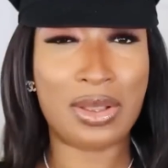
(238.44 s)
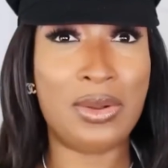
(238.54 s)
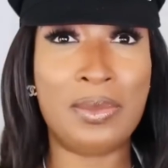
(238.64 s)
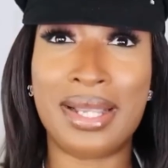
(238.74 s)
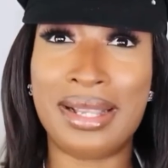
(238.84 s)

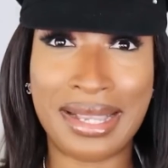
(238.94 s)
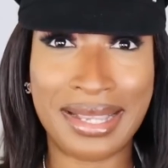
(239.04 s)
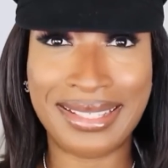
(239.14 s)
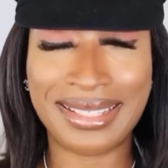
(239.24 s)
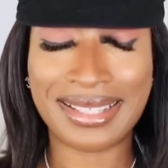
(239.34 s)
Oh my
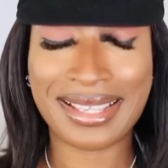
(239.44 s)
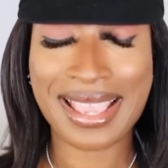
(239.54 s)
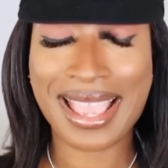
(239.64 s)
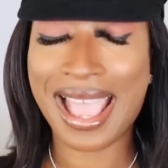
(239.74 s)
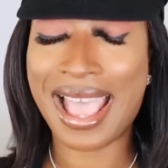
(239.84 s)
God.
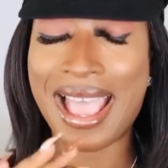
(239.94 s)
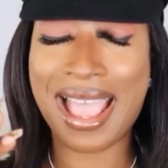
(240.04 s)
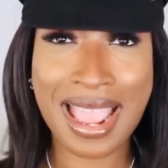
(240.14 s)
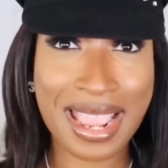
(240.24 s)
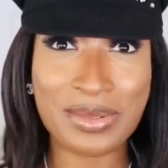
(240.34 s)

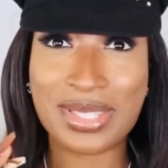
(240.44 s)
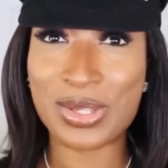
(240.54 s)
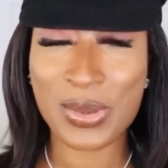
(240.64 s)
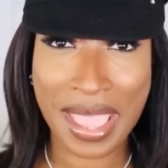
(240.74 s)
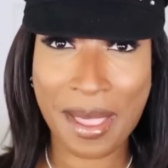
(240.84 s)
I was
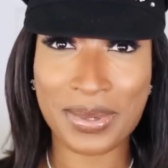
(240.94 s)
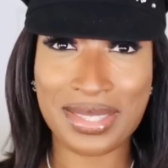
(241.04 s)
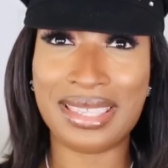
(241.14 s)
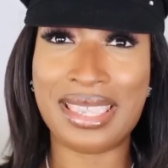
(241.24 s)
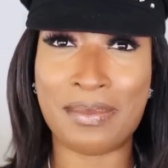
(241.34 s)
so
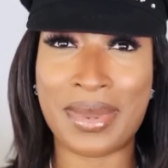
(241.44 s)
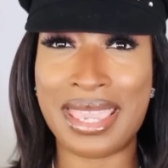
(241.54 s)
happy to get my